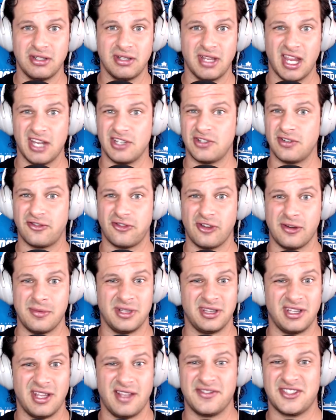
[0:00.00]
Andrew Friedman
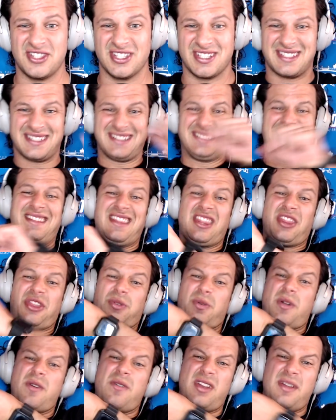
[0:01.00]
loves just
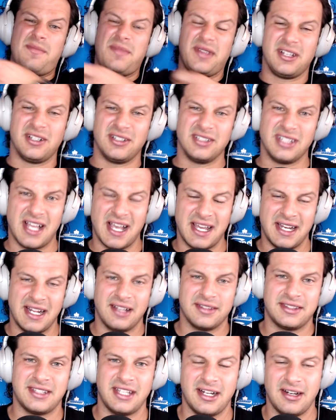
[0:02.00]
throwing a big old line
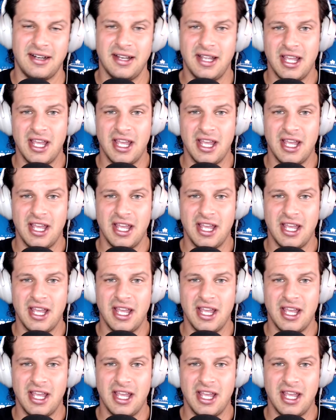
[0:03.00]
out there